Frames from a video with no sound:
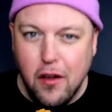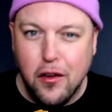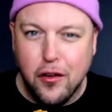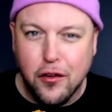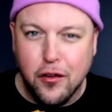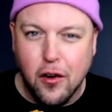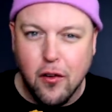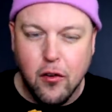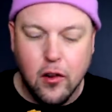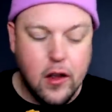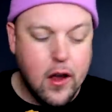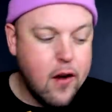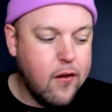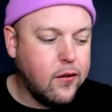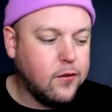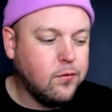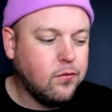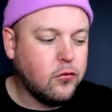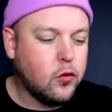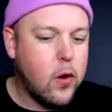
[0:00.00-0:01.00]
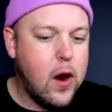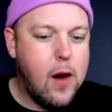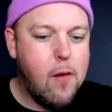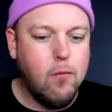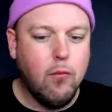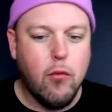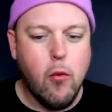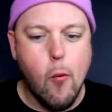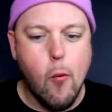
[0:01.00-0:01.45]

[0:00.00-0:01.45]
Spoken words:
server life, right?